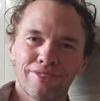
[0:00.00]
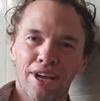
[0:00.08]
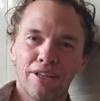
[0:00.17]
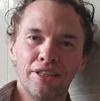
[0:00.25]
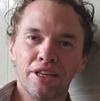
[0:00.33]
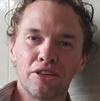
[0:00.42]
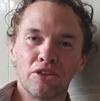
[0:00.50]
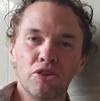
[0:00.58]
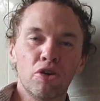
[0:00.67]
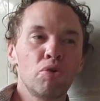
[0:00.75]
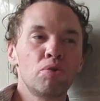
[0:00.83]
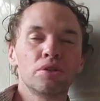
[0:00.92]
And yet
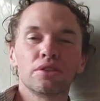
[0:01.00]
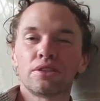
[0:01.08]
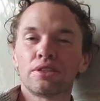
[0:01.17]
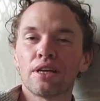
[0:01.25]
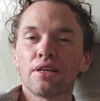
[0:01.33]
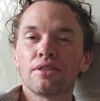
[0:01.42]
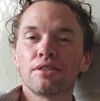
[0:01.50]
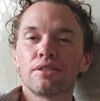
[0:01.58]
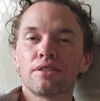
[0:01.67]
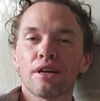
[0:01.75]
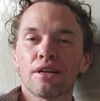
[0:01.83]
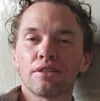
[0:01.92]
no one
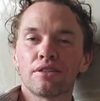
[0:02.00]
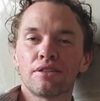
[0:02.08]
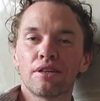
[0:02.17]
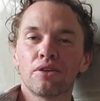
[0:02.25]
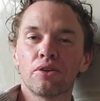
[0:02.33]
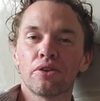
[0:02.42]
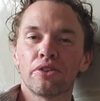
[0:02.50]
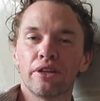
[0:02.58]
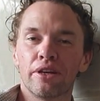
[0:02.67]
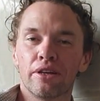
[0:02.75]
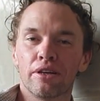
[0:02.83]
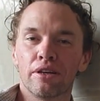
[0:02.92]
says a single
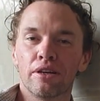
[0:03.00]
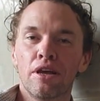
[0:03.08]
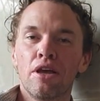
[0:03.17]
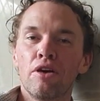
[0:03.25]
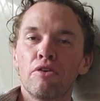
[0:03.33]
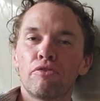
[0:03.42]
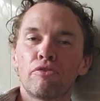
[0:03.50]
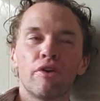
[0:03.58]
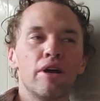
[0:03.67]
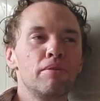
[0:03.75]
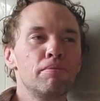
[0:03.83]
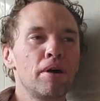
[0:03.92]
thing.
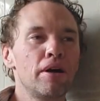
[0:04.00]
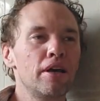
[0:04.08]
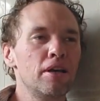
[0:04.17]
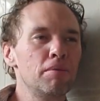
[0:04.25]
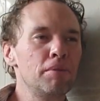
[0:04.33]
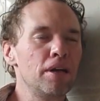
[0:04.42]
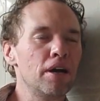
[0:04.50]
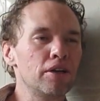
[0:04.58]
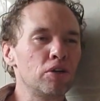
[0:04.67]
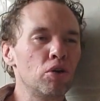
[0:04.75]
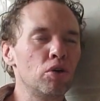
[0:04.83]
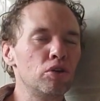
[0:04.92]
Friend, by enemy, I
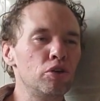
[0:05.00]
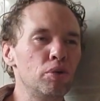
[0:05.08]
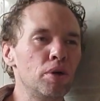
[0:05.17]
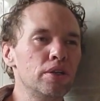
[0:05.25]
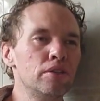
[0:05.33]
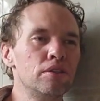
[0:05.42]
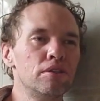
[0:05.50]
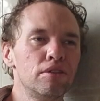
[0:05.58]
call you out.